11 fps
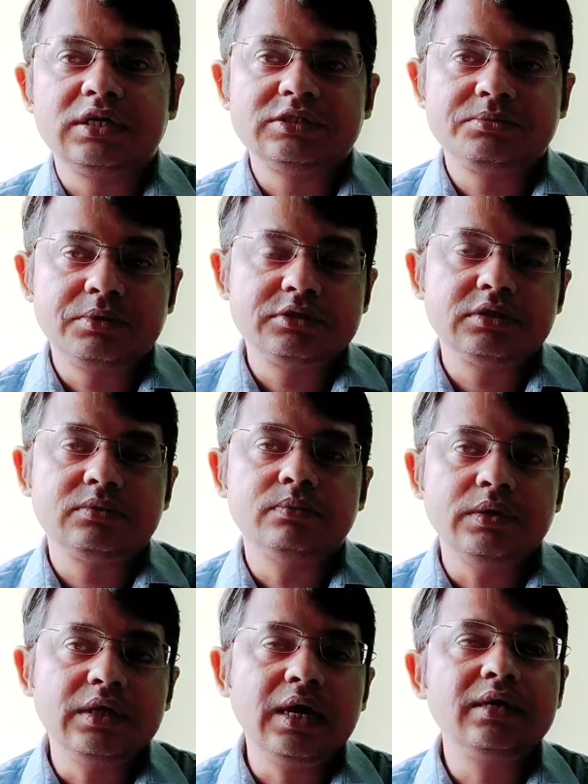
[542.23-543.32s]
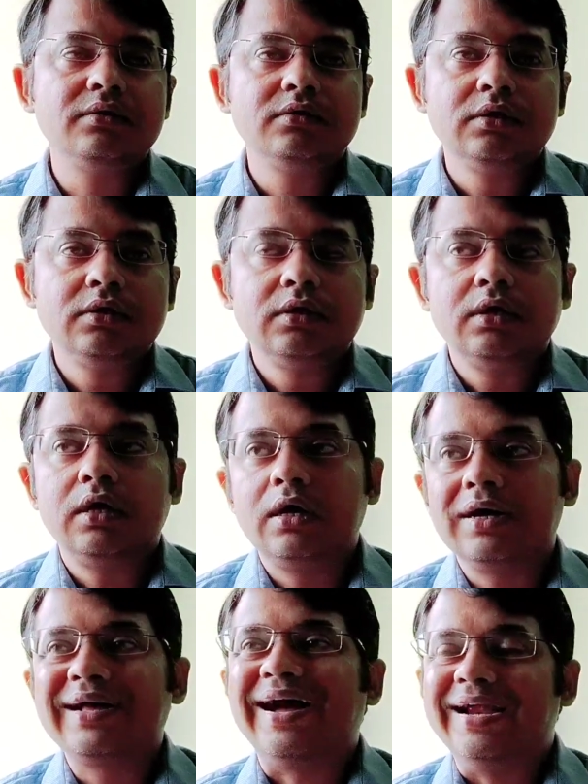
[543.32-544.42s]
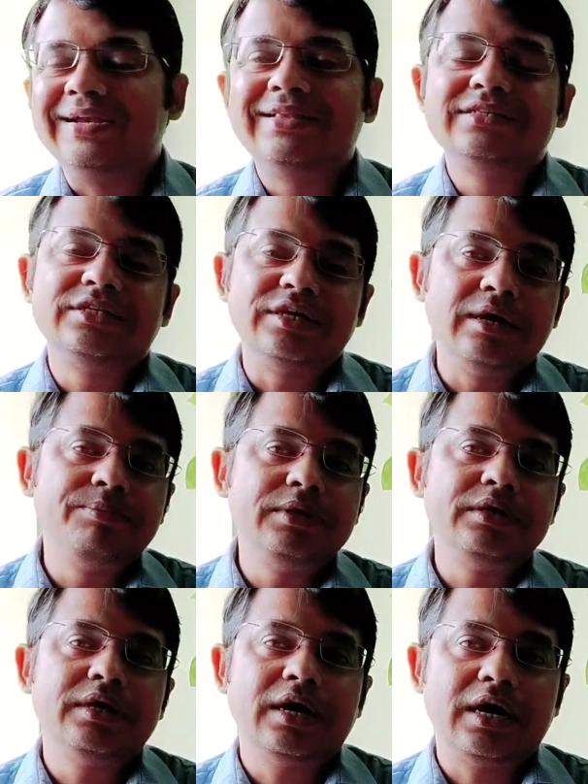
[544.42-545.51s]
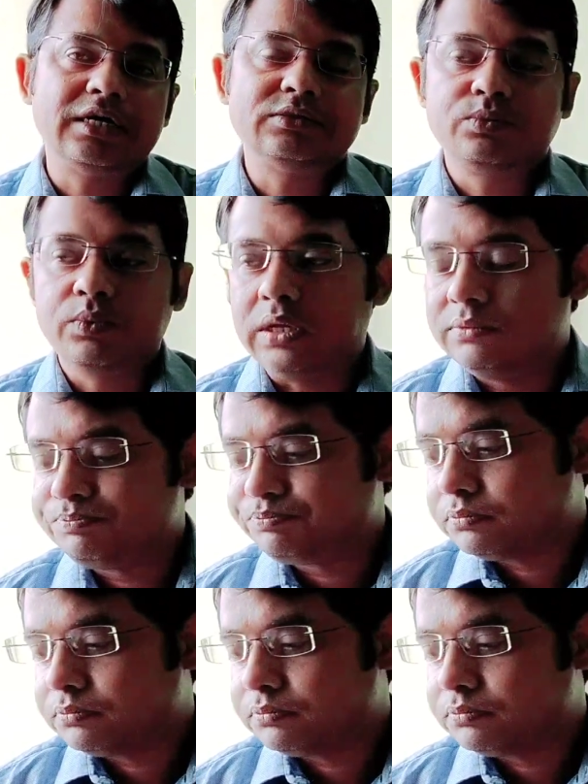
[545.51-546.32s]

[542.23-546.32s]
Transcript: expression, we can guide the therapy as well.